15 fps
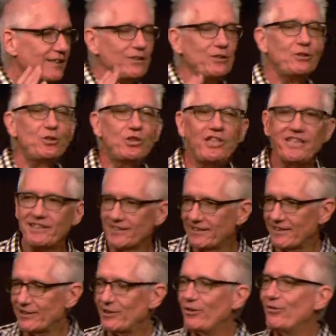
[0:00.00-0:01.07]
Jesus
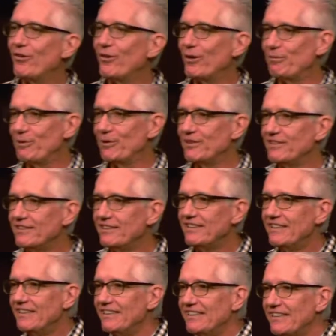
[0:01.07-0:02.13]
is the farmer.
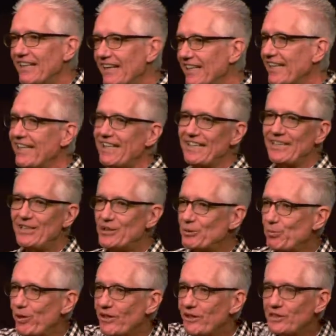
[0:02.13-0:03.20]
Again, he
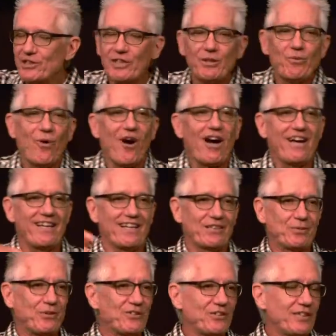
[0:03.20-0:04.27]
spread the seed wide, as
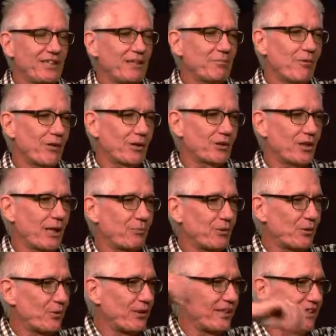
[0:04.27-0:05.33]
we've seen, Mark
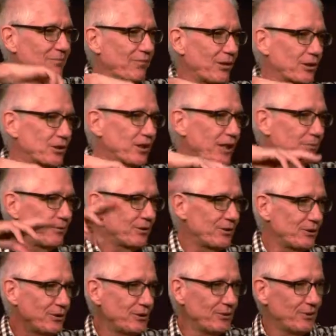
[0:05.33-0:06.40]
chapter 1, Mark chapter
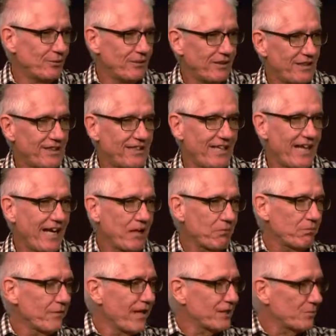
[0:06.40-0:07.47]
2.
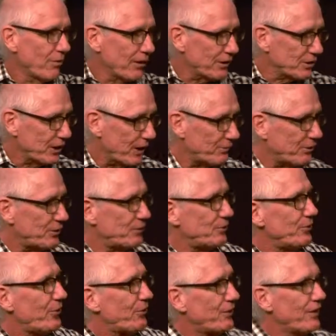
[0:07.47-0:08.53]
And as Mark chapter 2
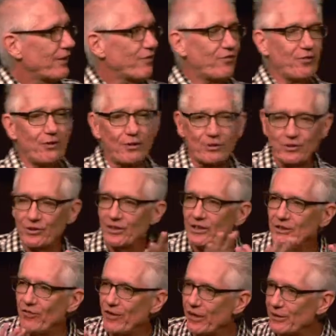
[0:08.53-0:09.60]
and 3 unfolds,
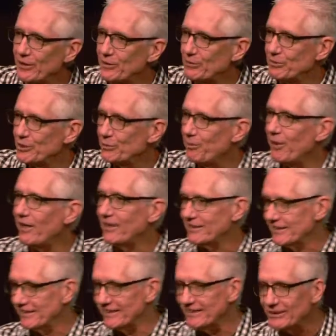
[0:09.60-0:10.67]
these various
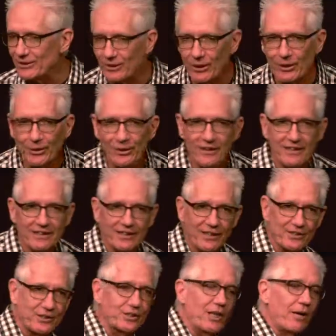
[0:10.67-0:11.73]
responses. And so
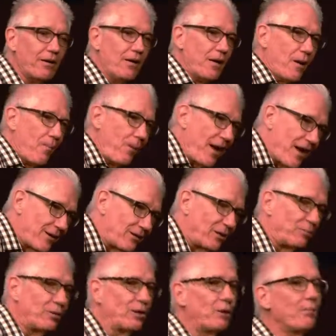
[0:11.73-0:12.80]
this is a
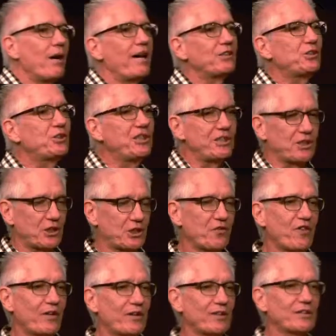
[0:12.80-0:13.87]
parable about Jesus'
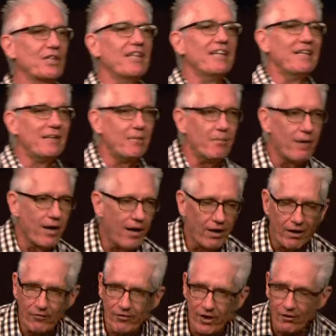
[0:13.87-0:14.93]
various,
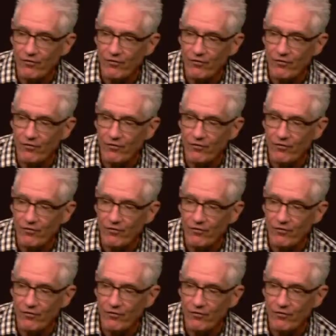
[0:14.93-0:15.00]
uh, a